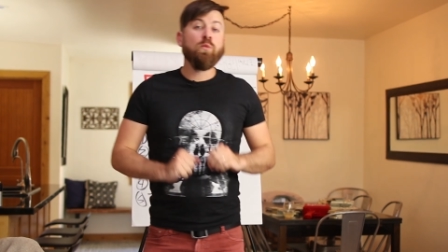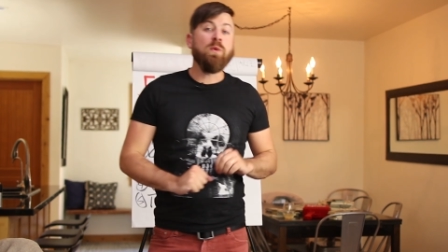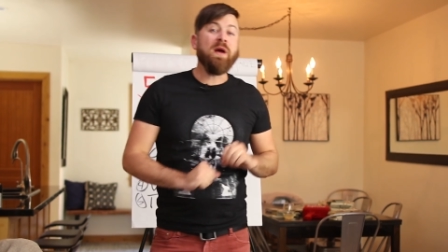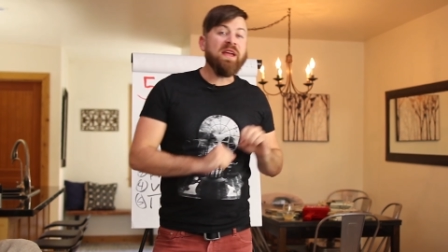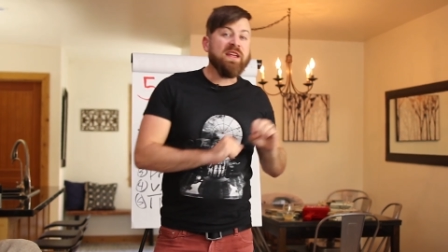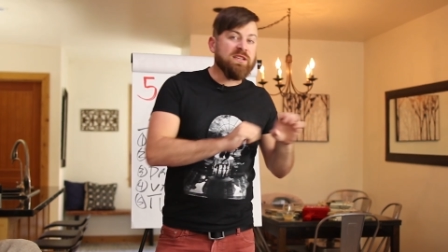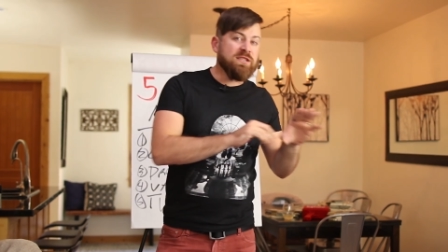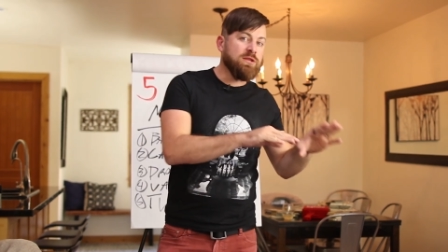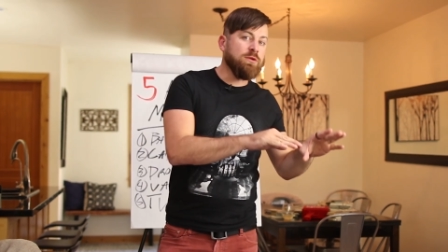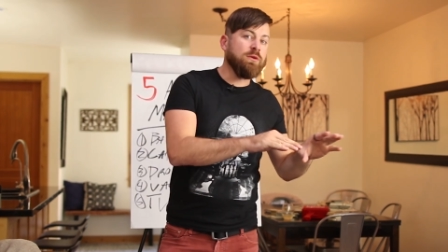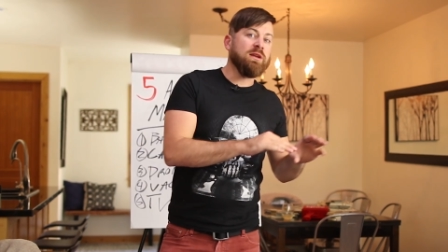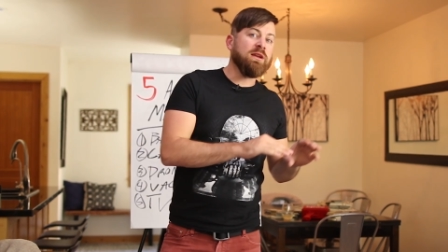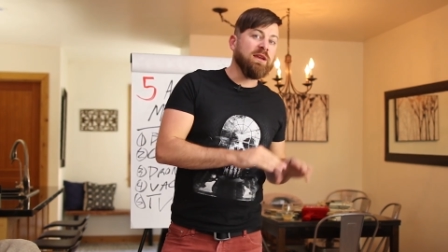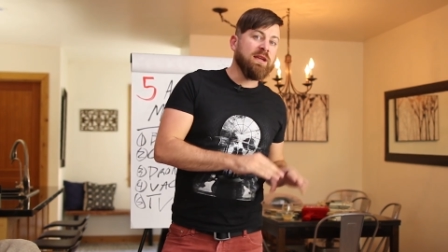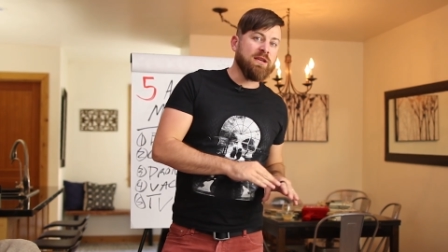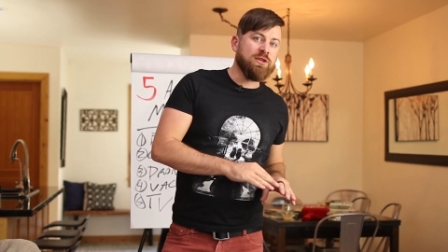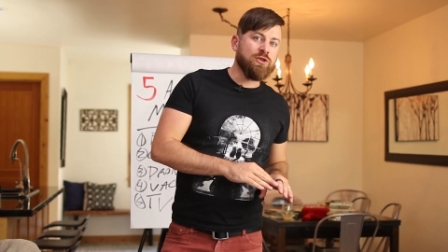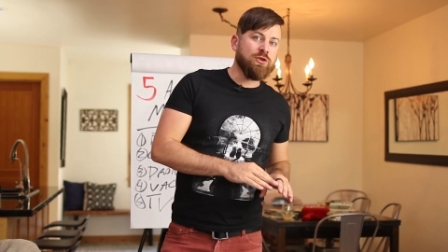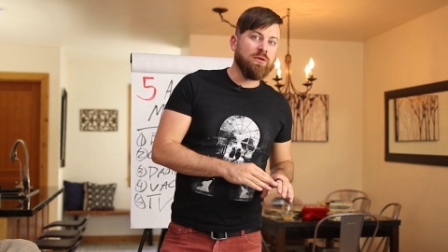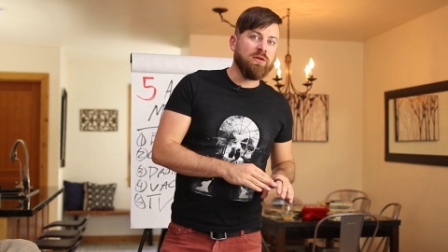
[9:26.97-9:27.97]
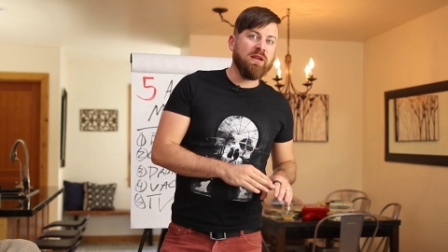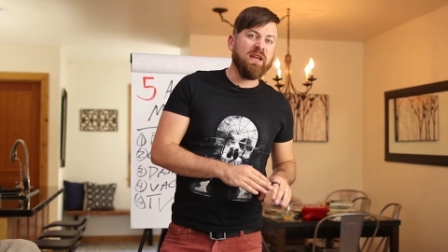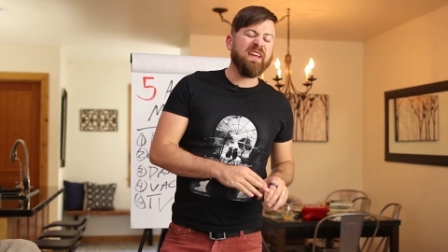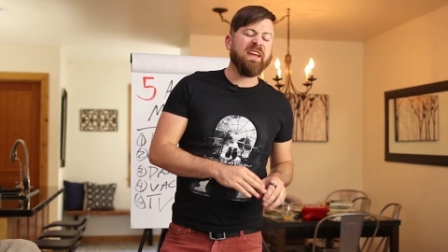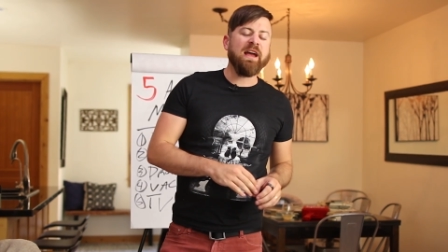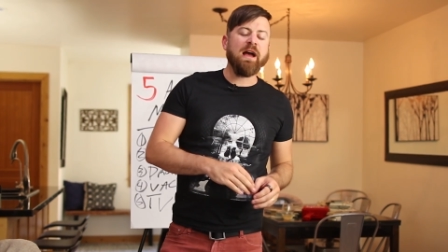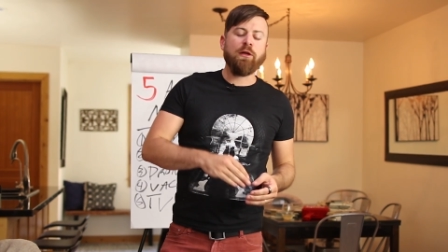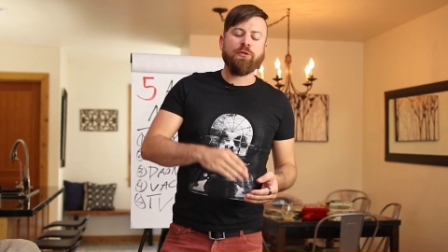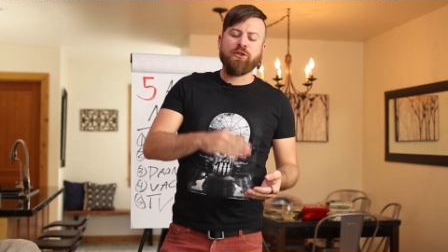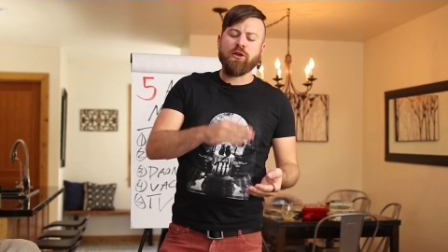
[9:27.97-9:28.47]
ways you can get your
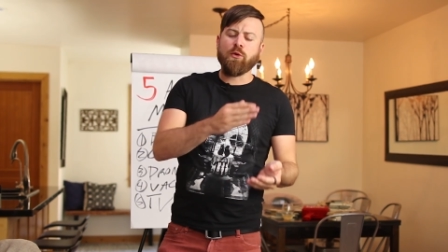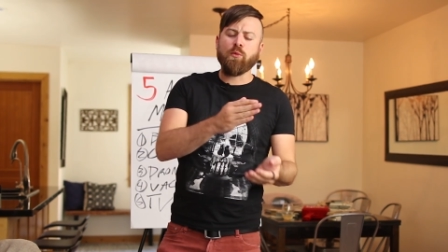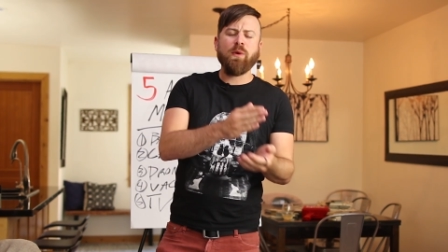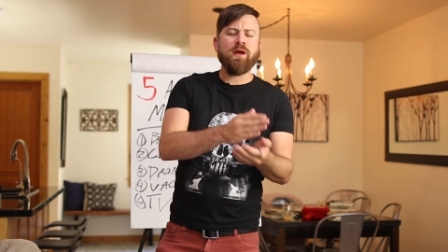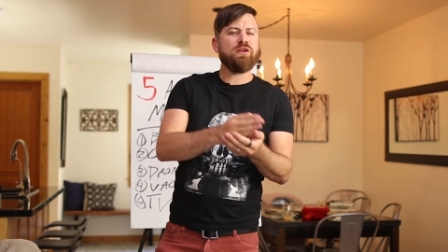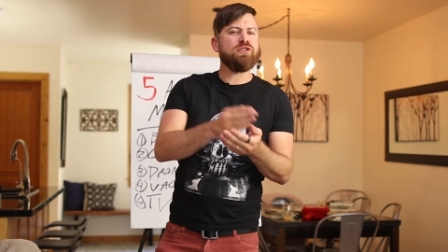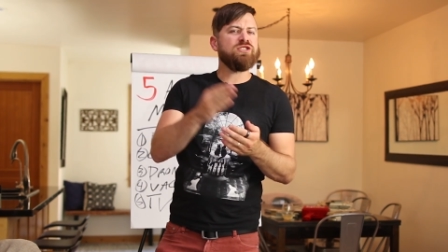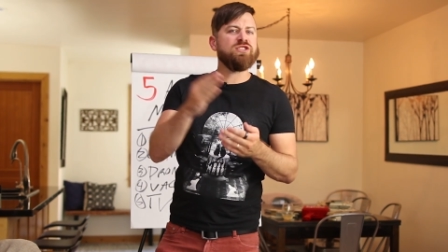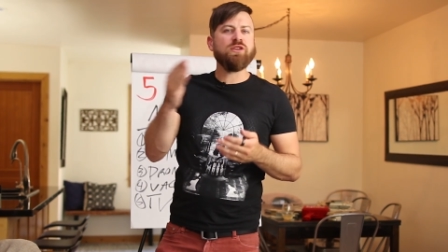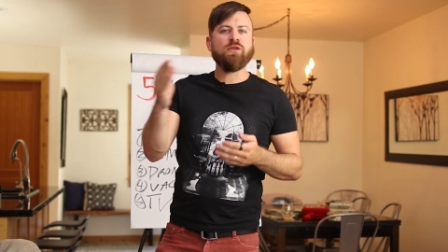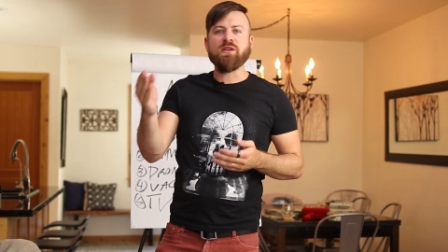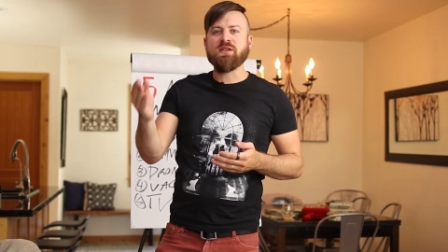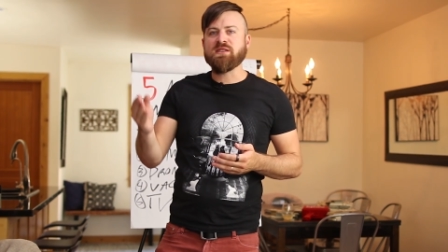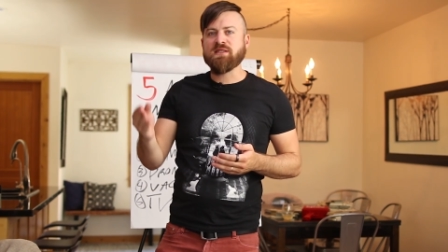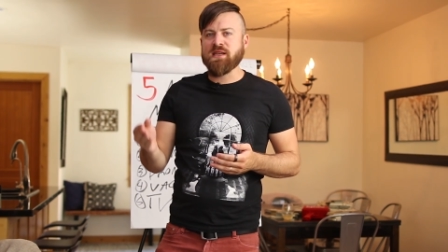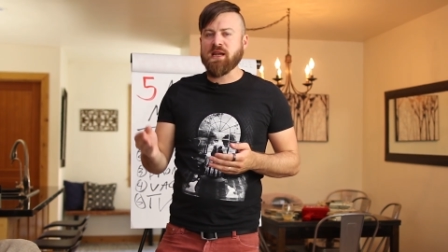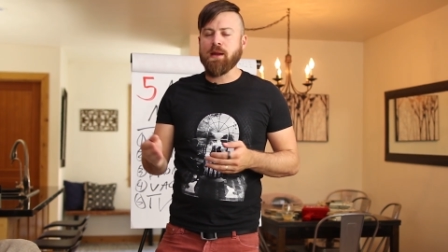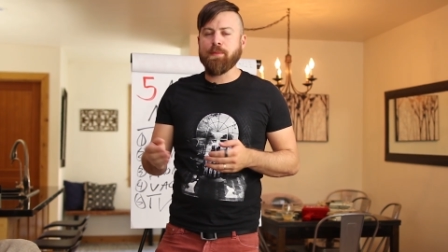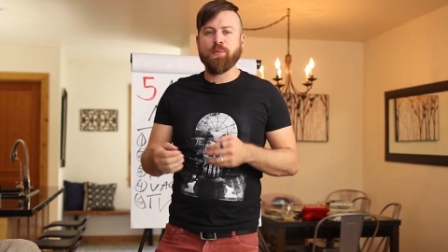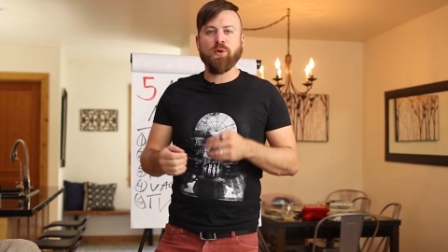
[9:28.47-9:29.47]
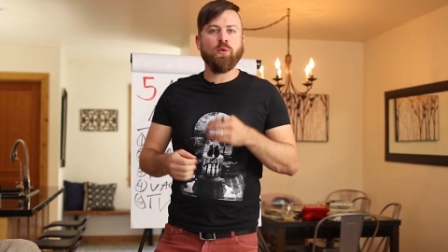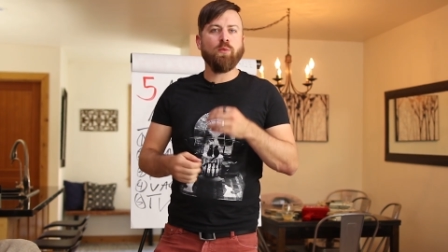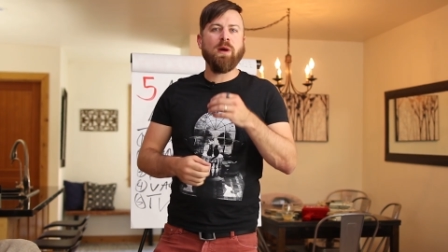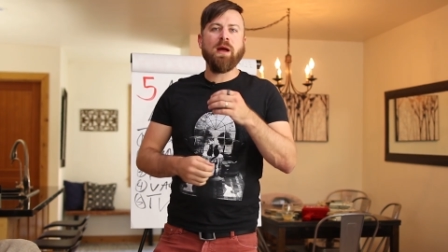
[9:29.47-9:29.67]
link out there, ways you can set up your